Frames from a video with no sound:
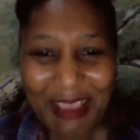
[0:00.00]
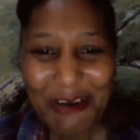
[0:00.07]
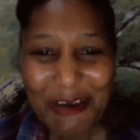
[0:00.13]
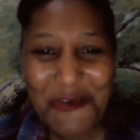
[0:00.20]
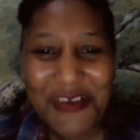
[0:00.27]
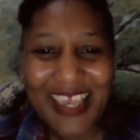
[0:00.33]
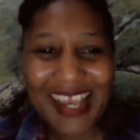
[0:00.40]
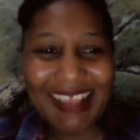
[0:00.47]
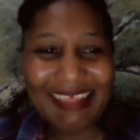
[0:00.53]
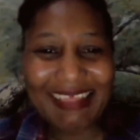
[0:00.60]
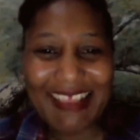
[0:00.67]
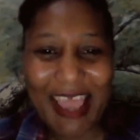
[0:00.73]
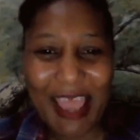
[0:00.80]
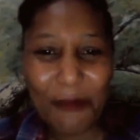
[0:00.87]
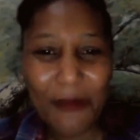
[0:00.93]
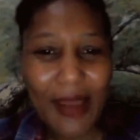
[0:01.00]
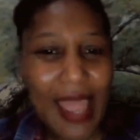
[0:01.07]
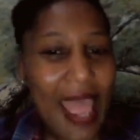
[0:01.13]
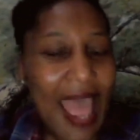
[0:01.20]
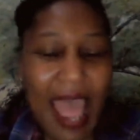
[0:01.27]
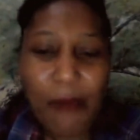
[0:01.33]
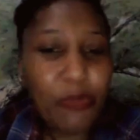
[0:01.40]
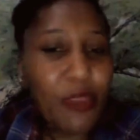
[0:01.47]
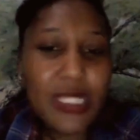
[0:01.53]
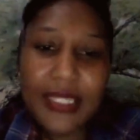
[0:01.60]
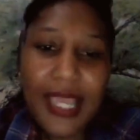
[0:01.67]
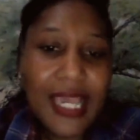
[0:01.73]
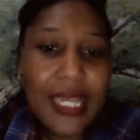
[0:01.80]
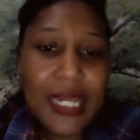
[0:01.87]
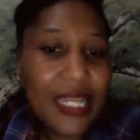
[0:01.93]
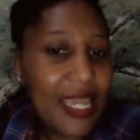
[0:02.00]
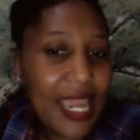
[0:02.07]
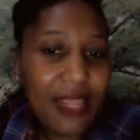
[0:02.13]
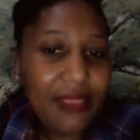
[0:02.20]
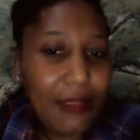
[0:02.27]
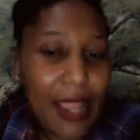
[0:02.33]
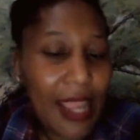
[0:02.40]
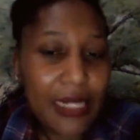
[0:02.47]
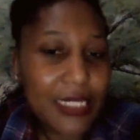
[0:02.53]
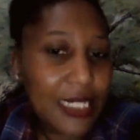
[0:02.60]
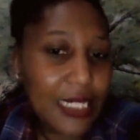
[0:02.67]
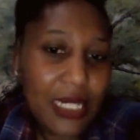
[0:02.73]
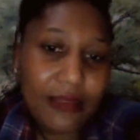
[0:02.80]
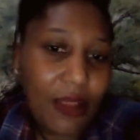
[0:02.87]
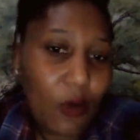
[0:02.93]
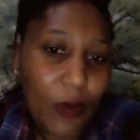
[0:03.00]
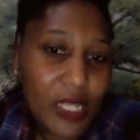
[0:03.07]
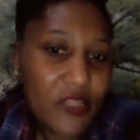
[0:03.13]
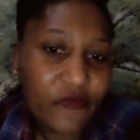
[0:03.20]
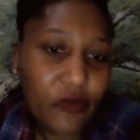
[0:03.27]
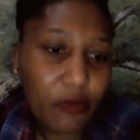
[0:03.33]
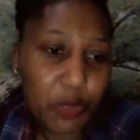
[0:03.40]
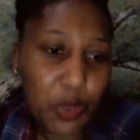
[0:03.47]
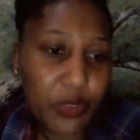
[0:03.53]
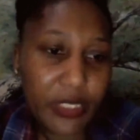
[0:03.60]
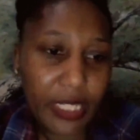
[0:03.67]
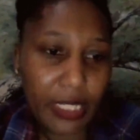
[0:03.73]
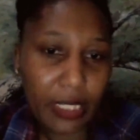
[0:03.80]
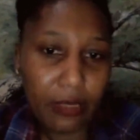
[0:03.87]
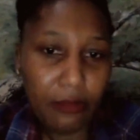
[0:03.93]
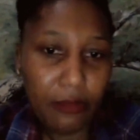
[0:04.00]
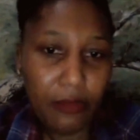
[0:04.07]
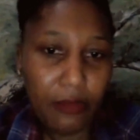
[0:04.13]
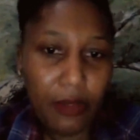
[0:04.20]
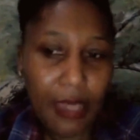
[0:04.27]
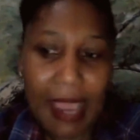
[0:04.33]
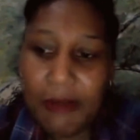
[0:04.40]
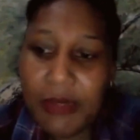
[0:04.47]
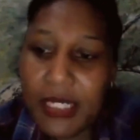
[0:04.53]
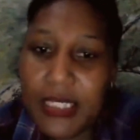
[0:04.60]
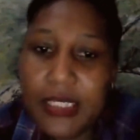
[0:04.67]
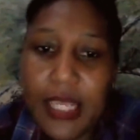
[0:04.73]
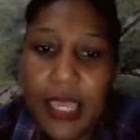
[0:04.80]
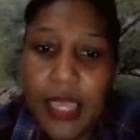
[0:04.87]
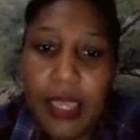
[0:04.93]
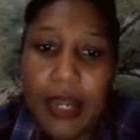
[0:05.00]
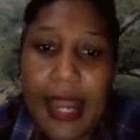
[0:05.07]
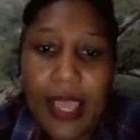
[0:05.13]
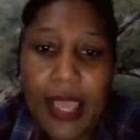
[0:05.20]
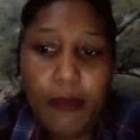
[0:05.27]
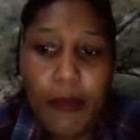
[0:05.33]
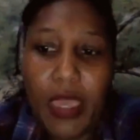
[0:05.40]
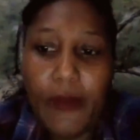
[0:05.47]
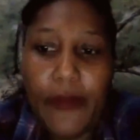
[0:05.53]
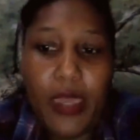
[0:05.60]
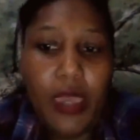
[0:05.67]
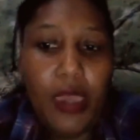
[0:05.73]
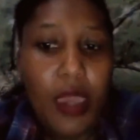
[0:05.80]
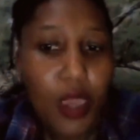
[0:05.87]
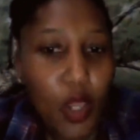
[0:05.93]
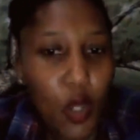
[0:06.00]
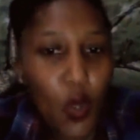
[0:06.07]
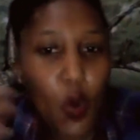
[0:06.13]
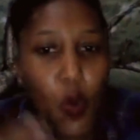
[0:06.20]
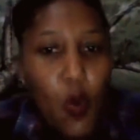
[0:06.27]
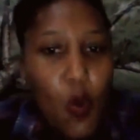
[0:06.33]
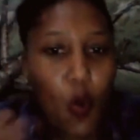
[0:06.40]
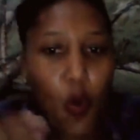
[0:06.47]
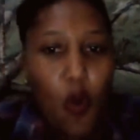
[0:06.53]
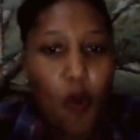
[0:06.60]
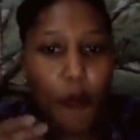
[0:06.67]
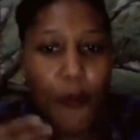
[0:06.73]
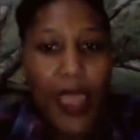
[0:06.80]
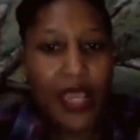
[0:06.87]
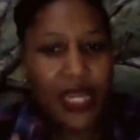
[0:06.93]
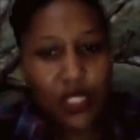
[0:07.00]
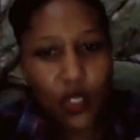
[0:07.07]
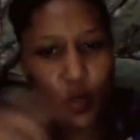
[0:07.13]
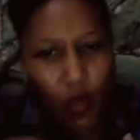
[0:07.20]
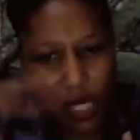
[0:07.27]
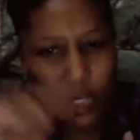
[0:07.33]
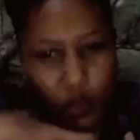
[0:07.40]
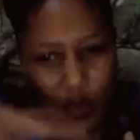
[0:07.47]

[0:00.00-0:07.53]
Look at them. I'm not saying delete the ones from today. I'm just saying, like, maybe, go back, just scroll,